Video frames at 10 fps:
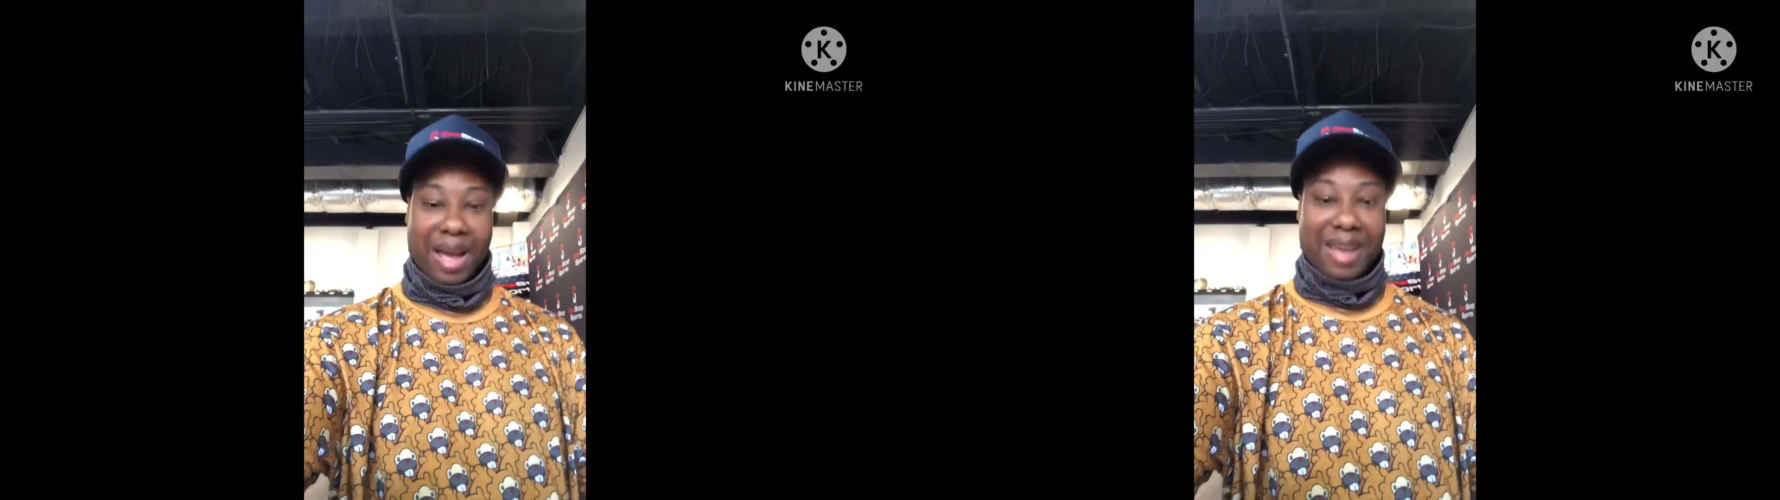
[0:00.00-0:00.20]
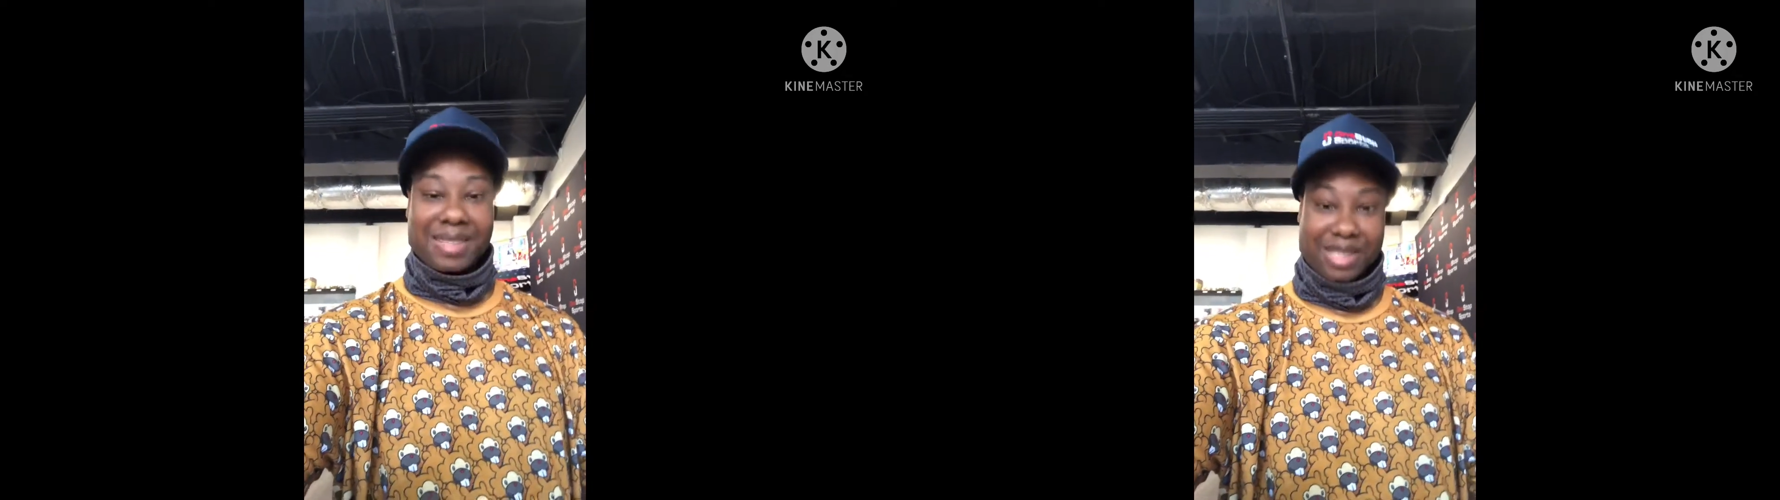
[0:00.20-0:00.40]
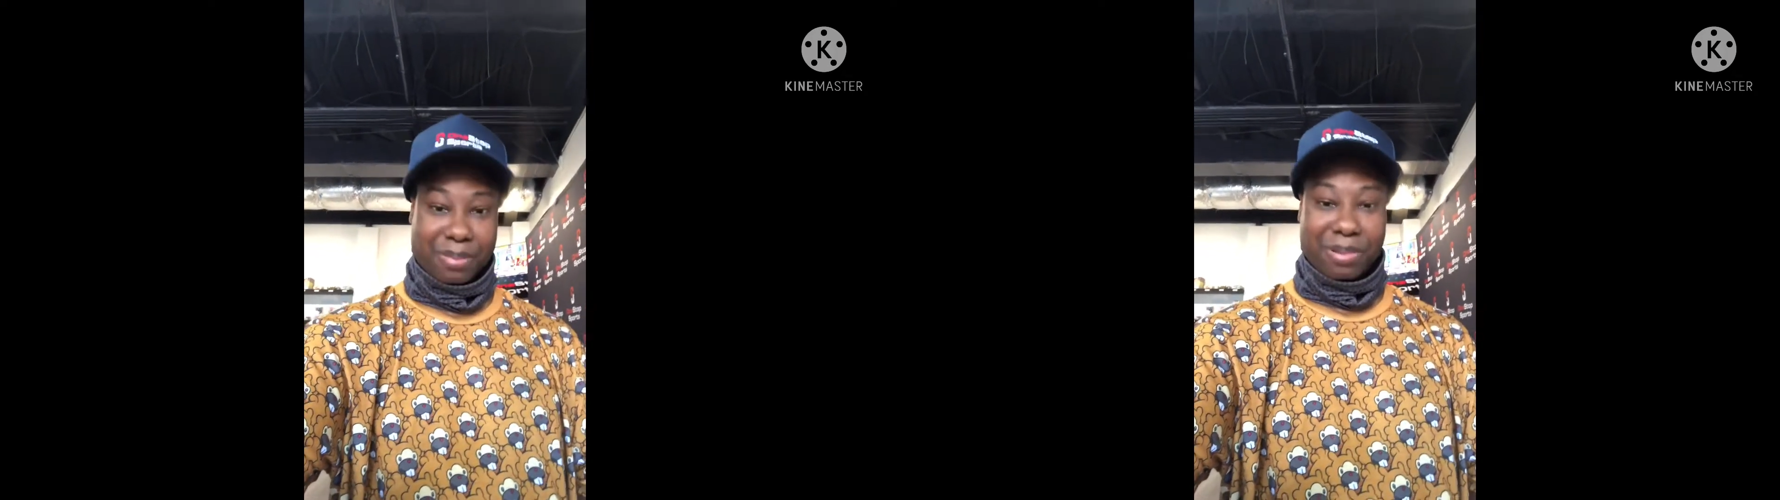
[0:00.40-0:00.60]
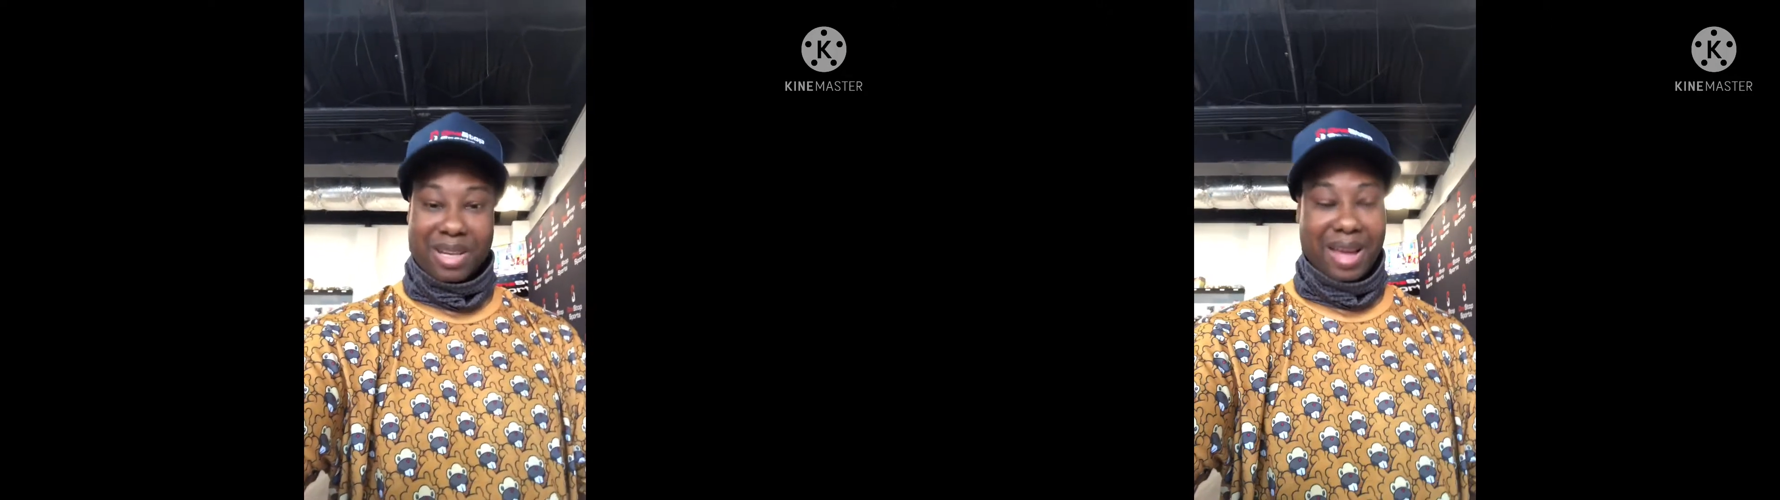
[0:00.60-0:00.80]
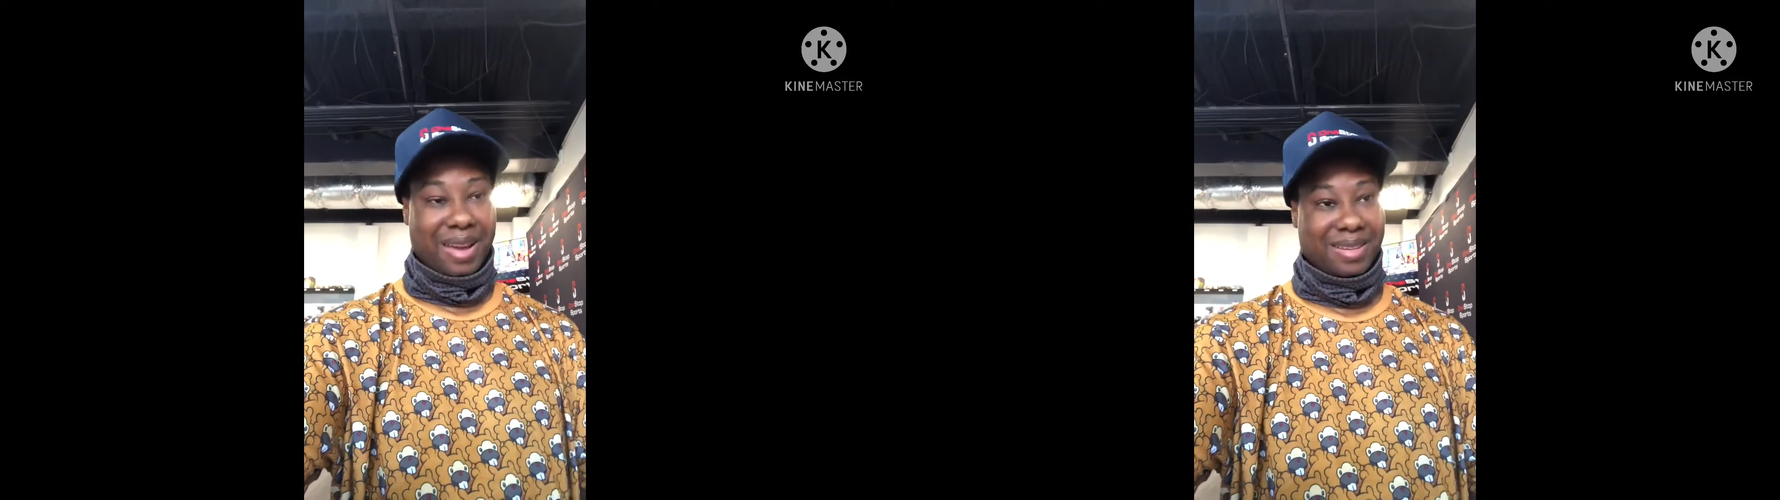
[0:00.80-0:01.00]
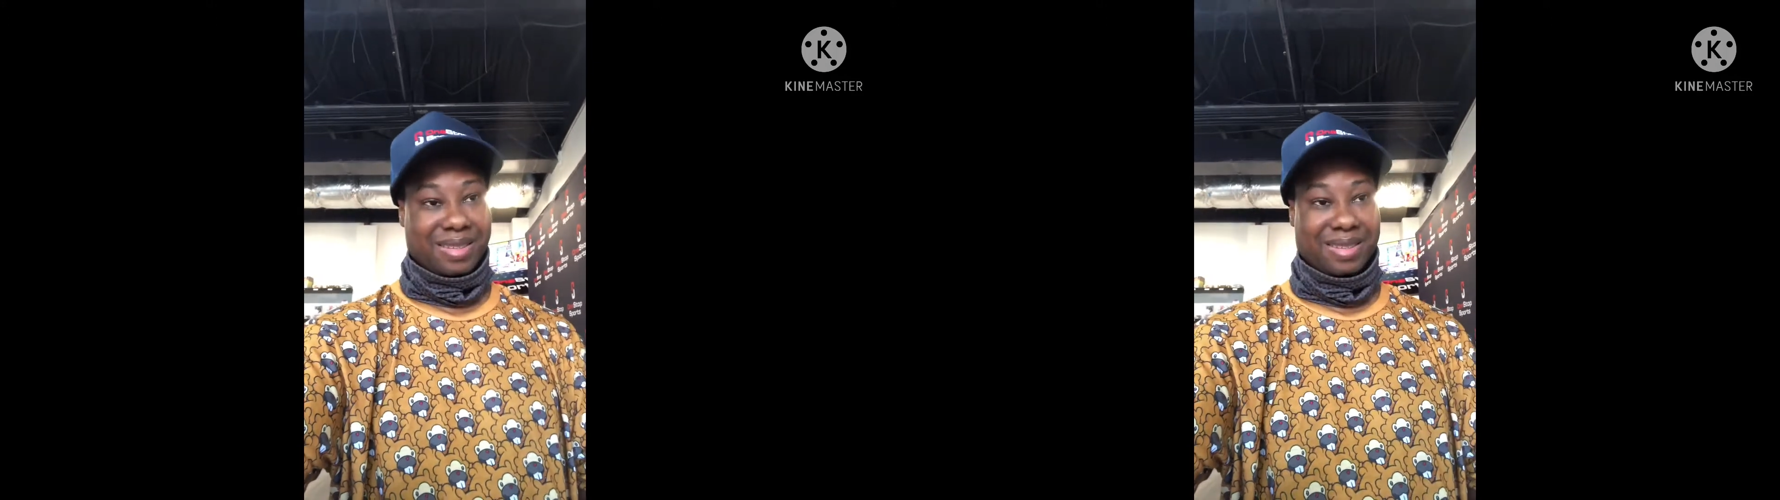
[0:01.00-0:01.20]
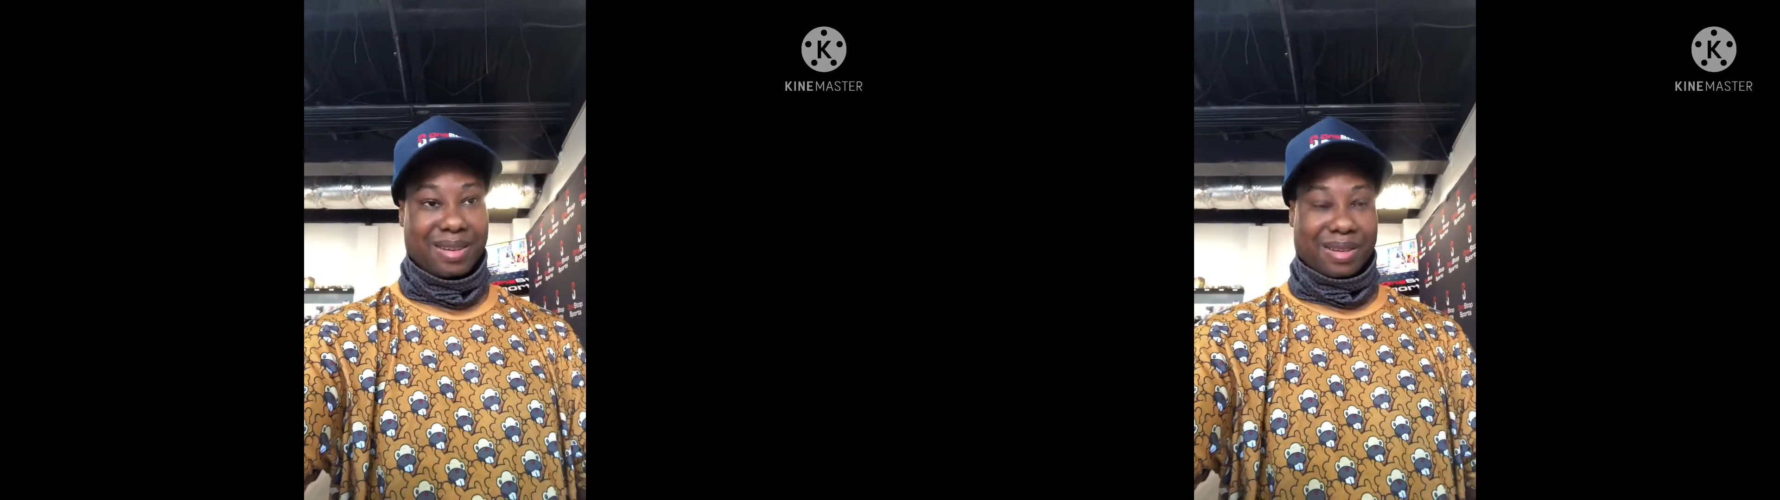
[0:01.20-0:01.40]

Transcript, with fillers: nice. This is pretty nice.